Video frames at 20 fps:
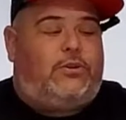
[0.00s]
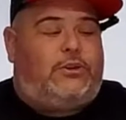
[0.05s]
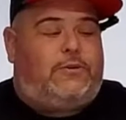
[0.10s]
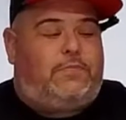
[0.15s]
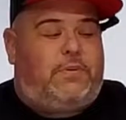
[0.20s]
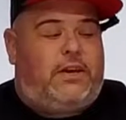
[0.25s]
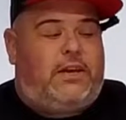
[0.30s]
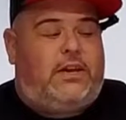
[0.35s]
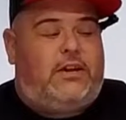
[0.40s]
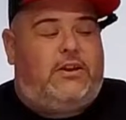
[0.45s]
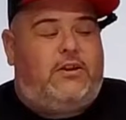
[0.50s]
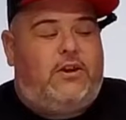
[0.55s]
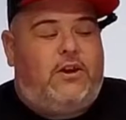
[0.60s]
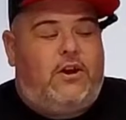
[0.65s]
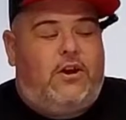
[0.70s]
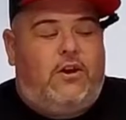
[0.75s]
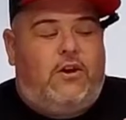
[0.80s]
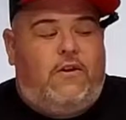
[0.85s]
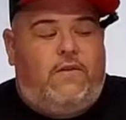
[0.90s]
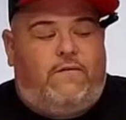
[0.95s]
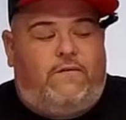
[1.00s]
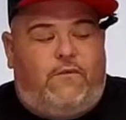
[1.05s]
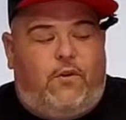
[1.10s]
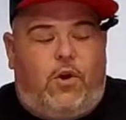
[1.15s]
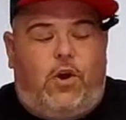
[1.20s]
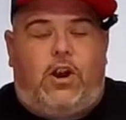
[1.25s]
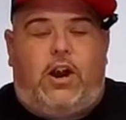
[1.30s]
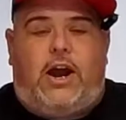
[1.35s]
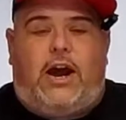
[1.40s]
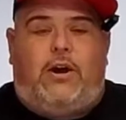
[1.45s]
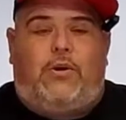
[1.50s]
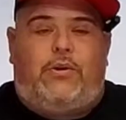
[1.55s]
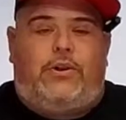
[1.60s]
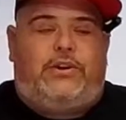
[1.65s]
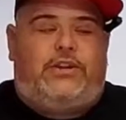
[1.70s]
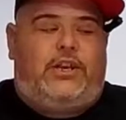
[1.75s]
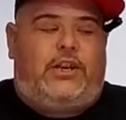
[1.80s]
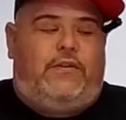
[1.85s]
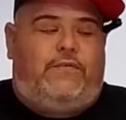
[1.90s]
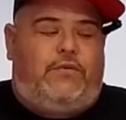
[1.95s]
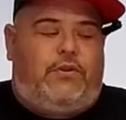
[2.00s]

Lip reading: low speed 4 hours.